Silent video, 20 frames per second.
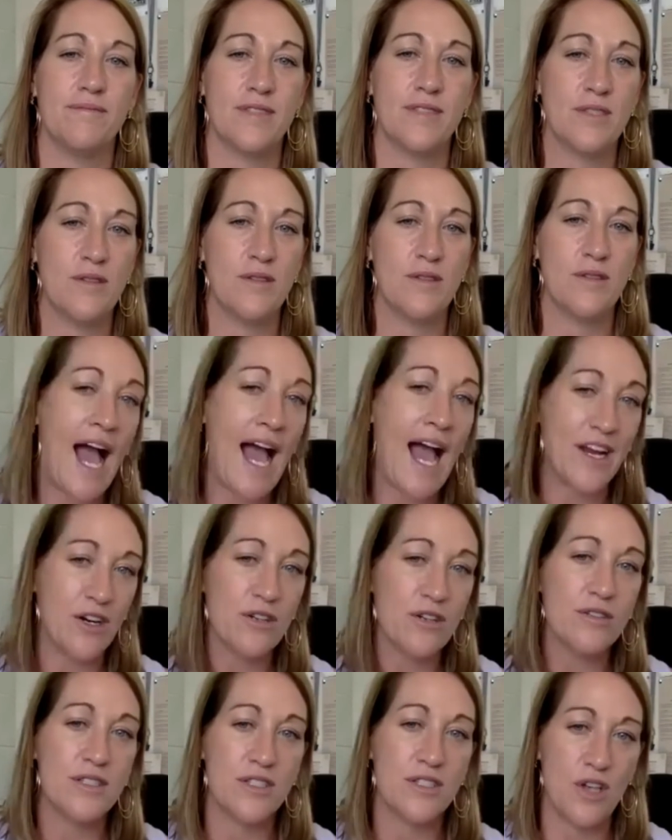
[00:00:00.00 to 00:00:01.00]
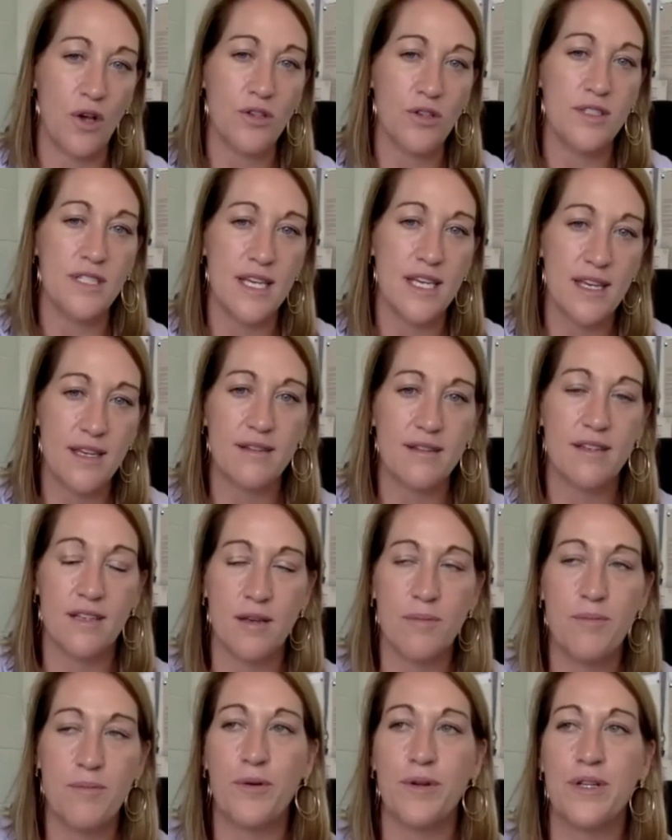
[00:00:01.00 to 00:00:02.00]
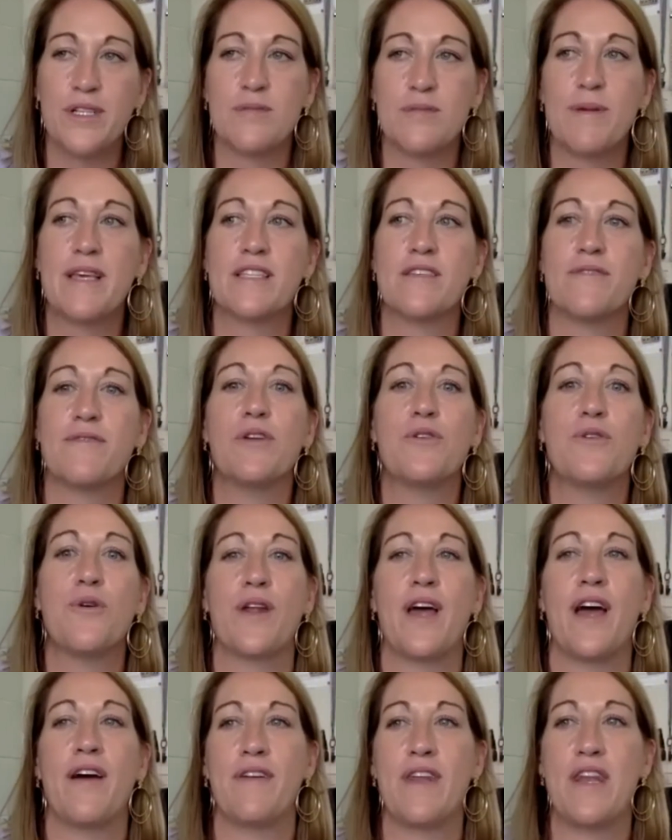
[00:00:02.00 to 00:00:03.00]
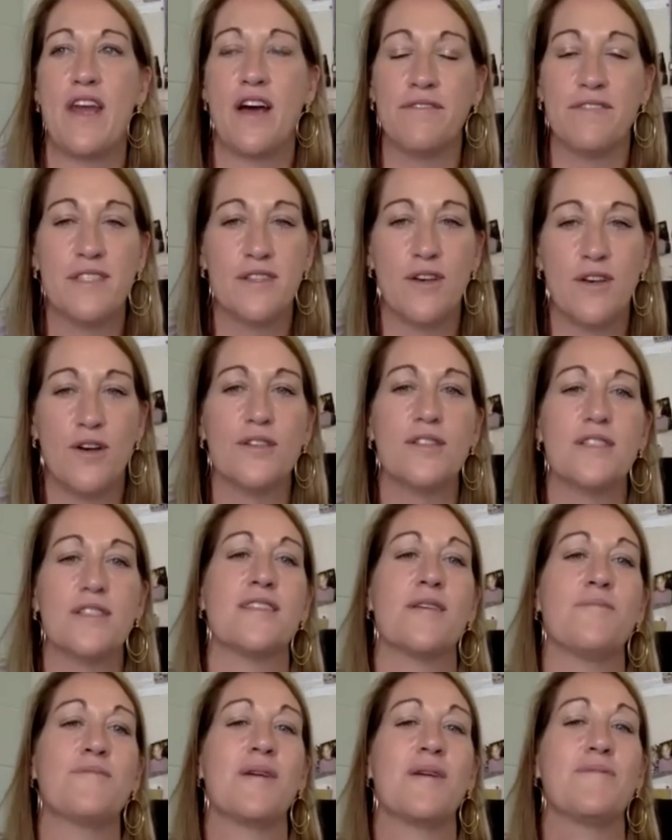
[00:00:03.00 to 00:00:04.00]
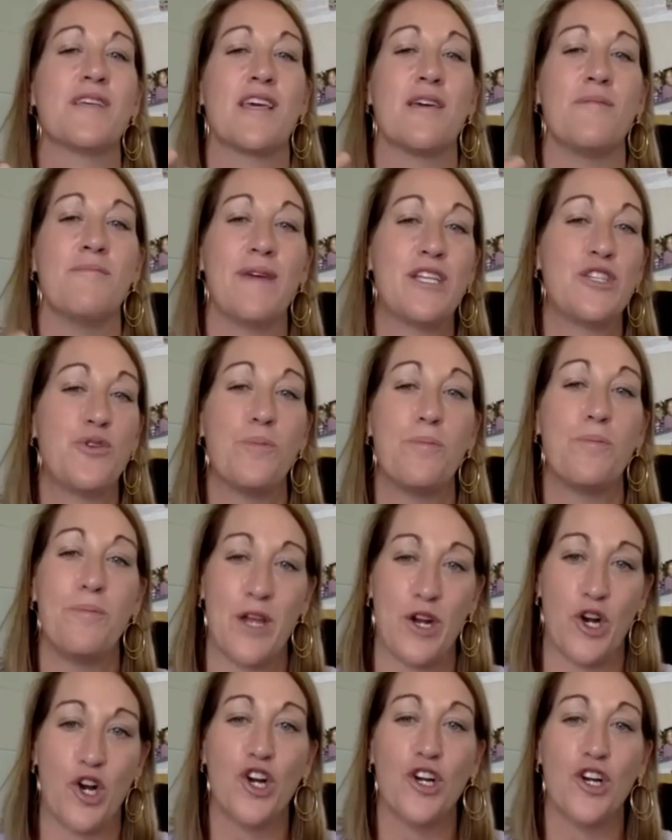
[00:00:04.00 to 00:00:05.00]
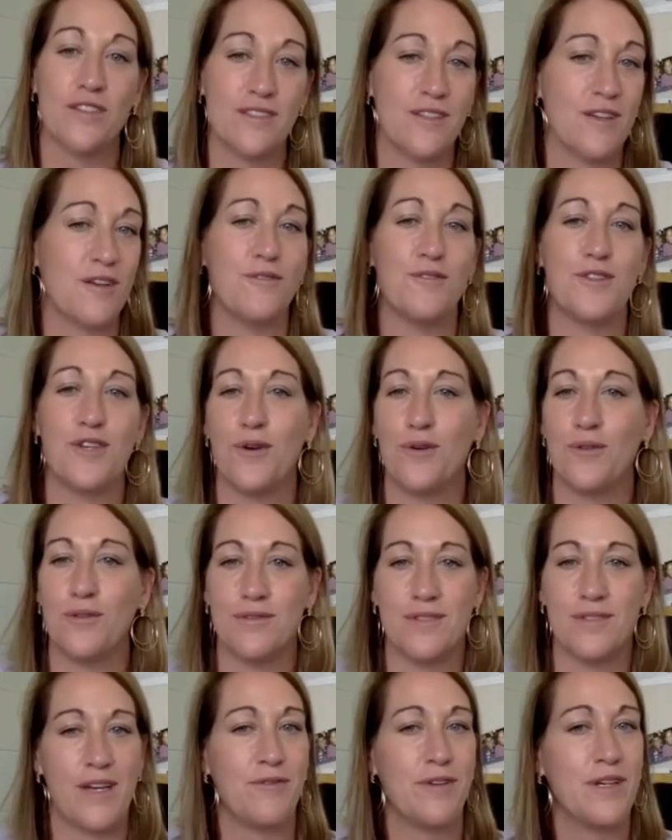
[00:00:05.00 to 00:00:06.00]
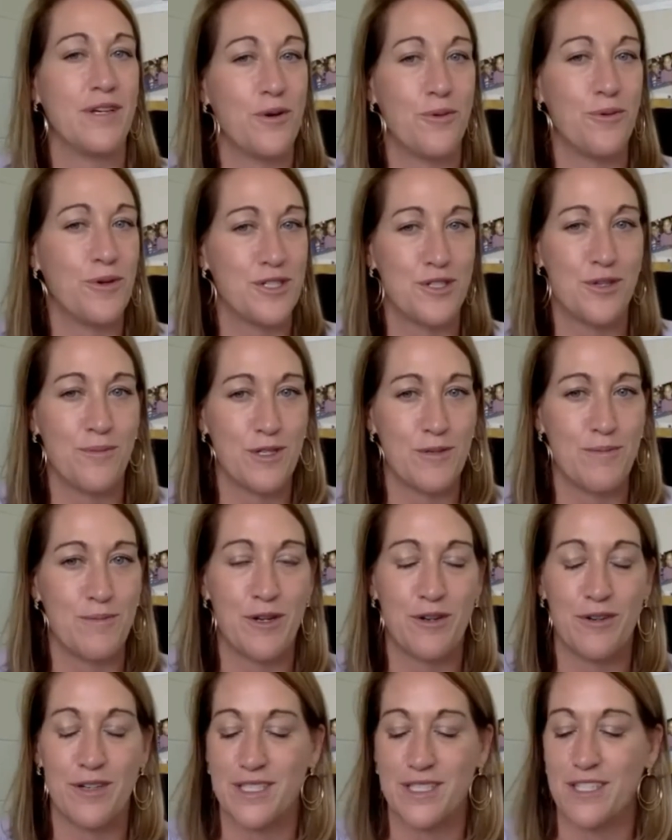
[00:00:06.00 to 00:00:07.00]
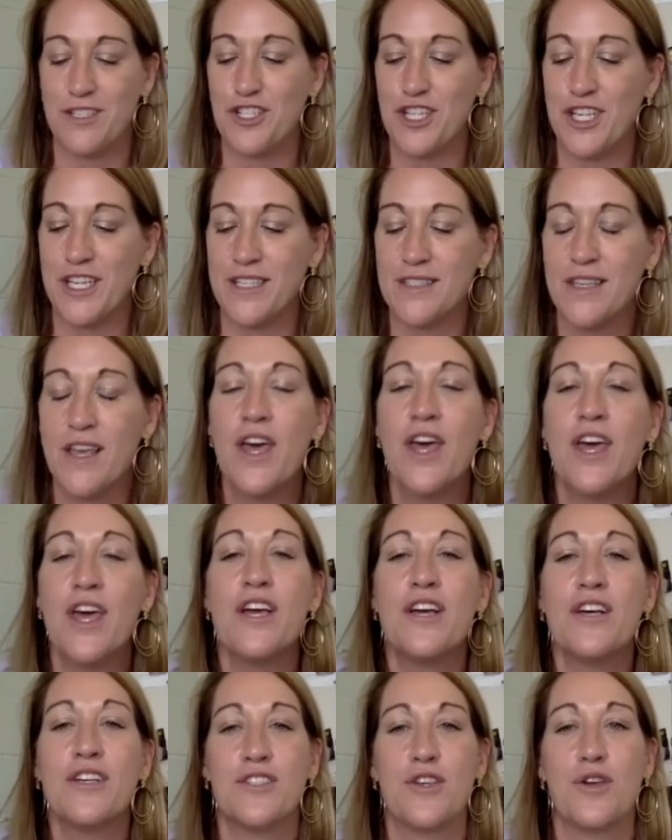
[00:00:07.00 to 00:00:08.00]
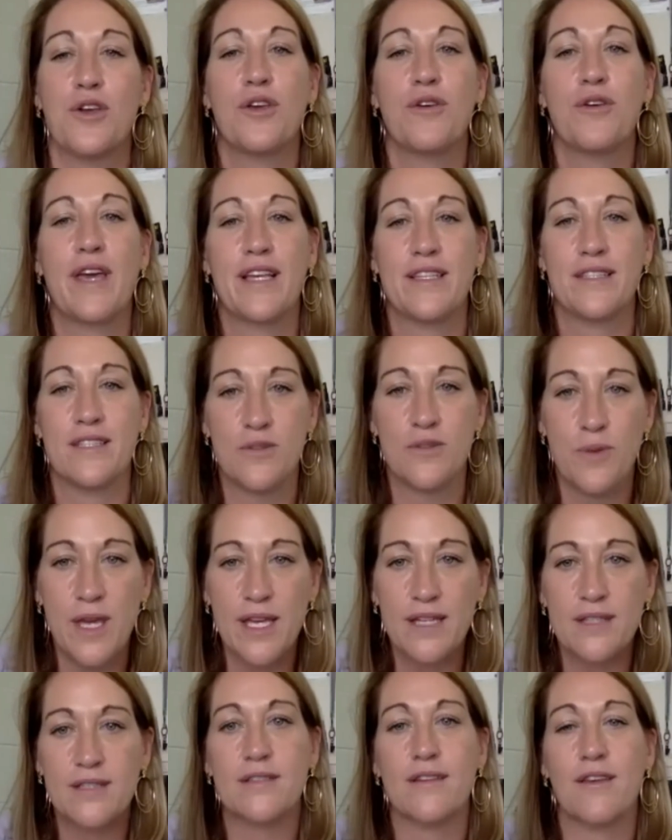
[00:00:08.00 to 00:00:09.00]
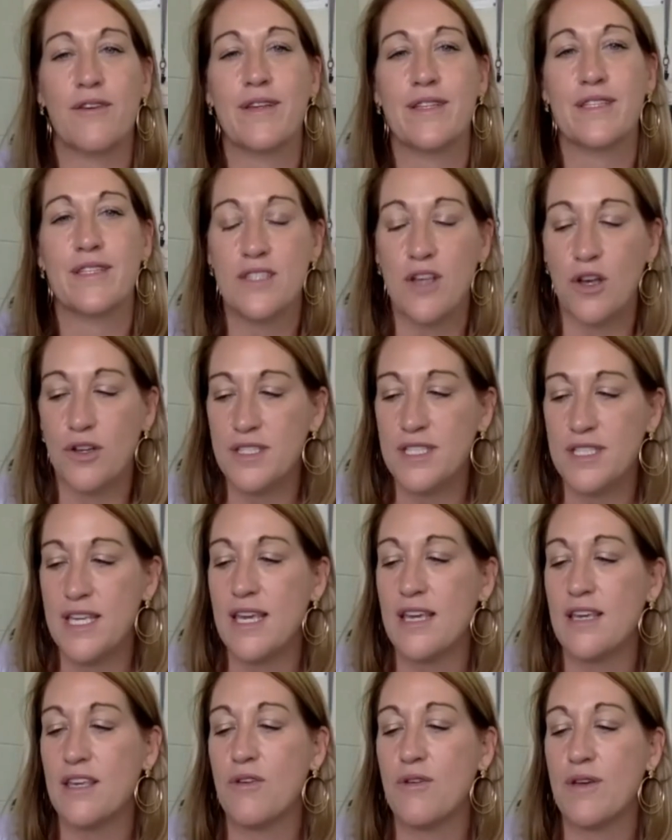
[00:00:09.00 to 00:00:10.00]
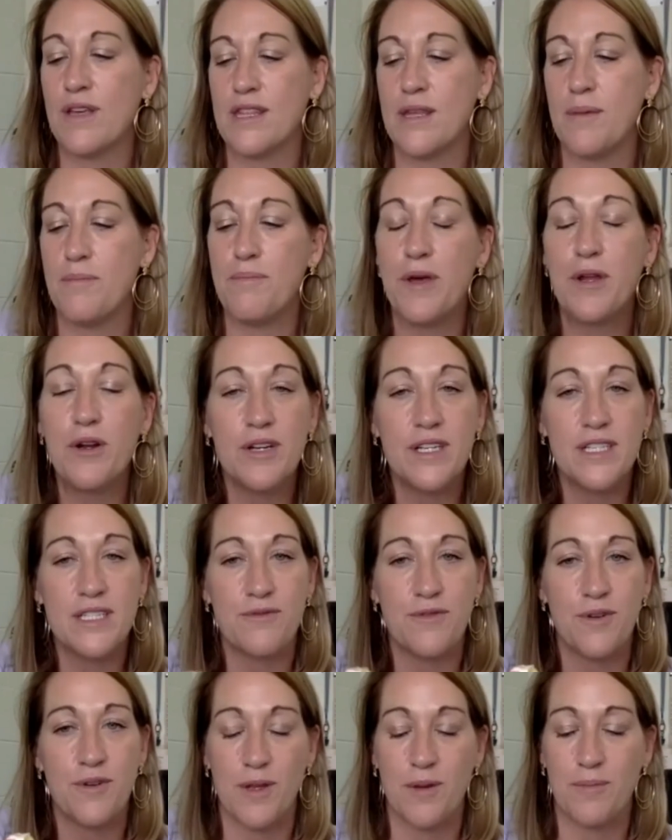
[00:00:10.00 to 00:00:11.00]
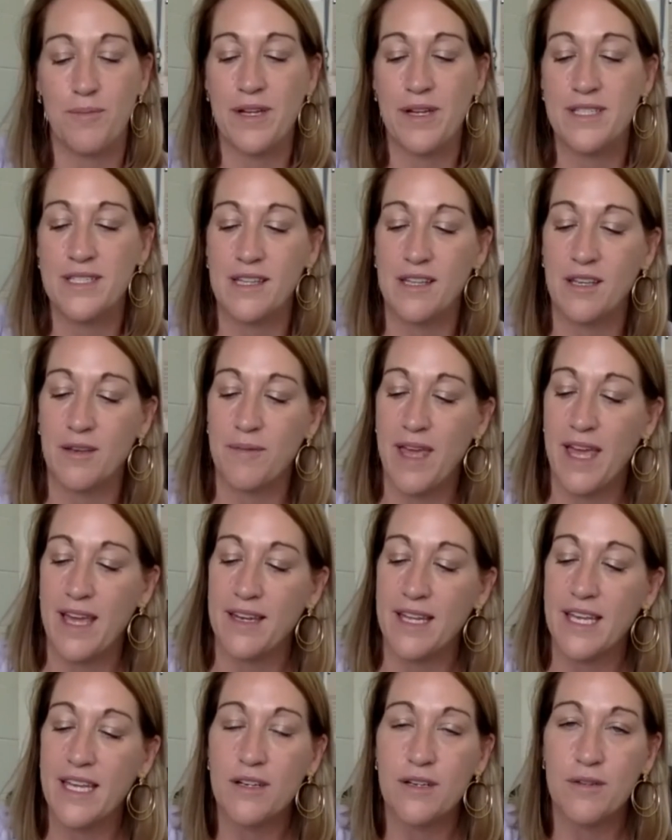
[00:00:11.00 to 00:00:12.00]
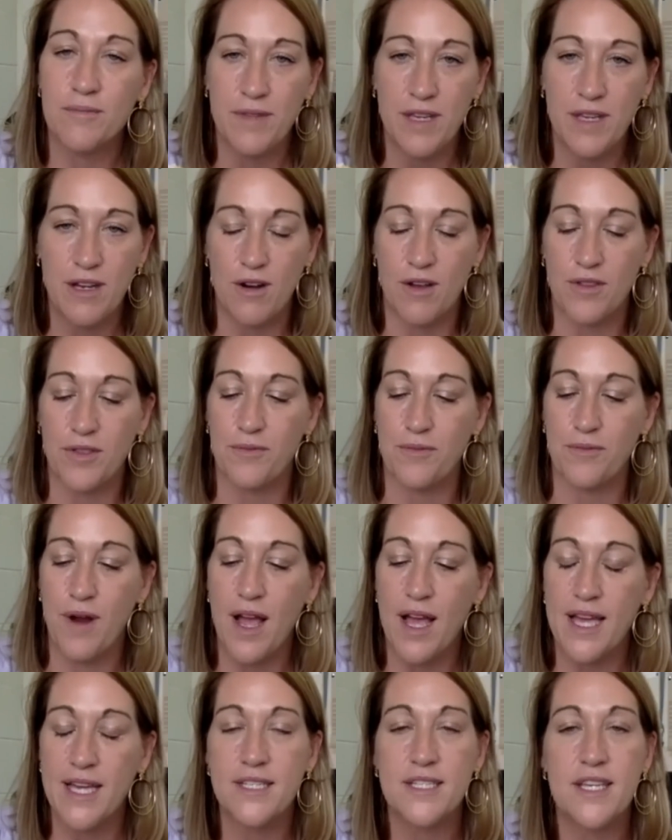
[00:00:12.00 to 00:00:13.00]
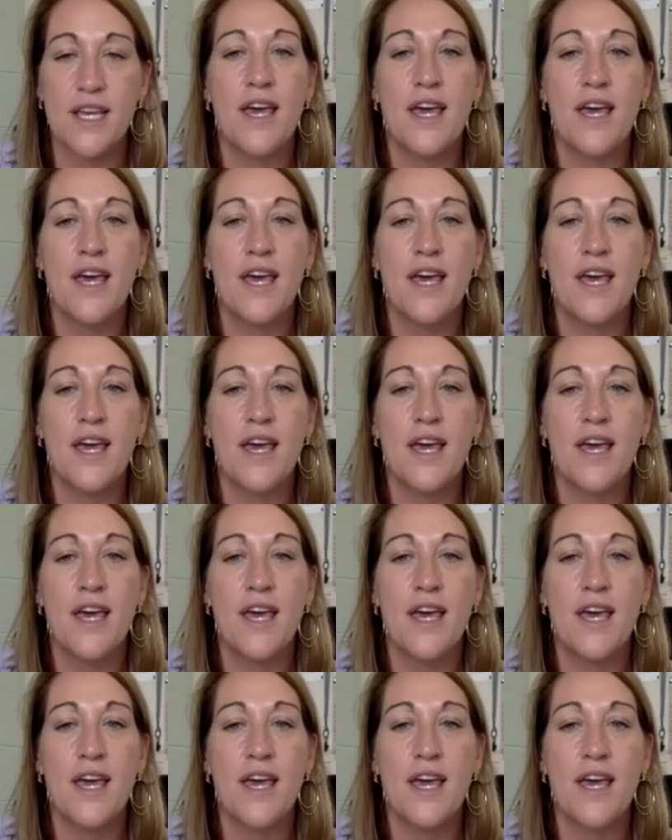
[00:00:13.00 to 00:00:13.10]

higher salty components, because if you don't have enough salt, sometimes it can be too bitter. So you definitely don't want too much bitterness in cheese. So you get sweet, you get salty, you get the bitterness from the Penicillium candidum here on the rind.